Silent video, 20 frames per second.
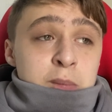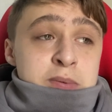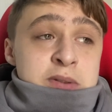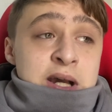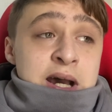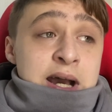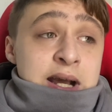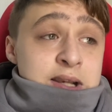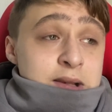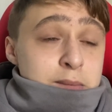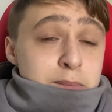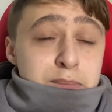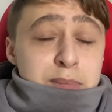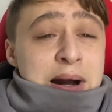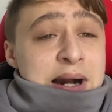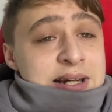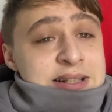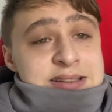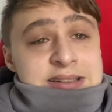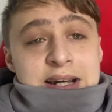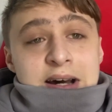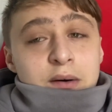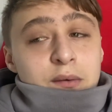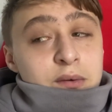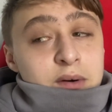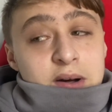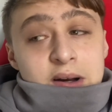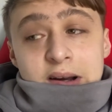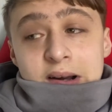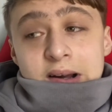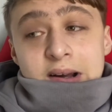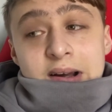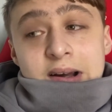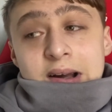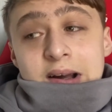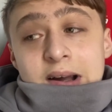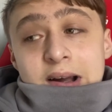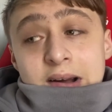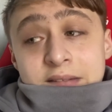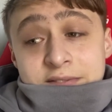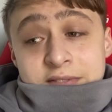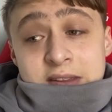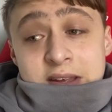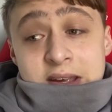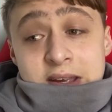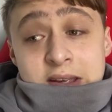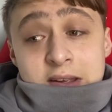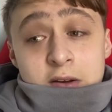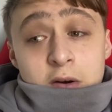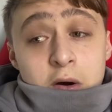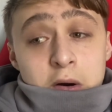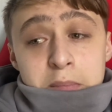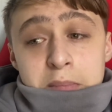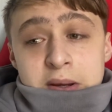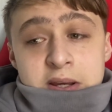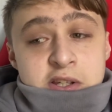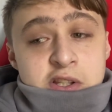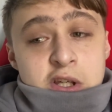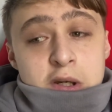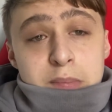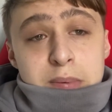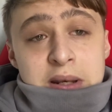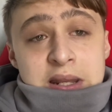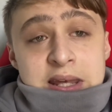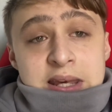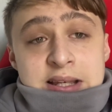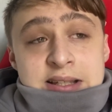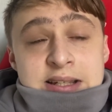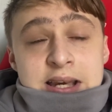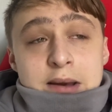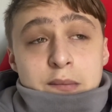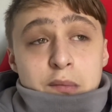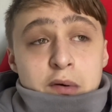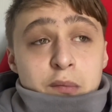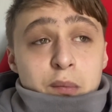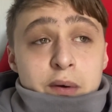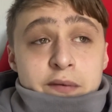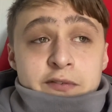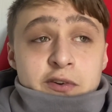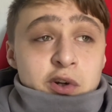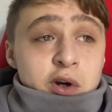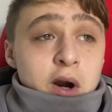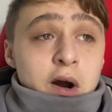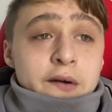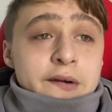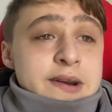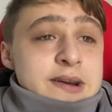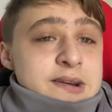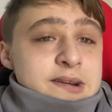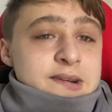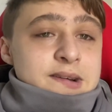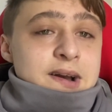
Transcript: had backed out of the European Super League, saying we're withdrawing,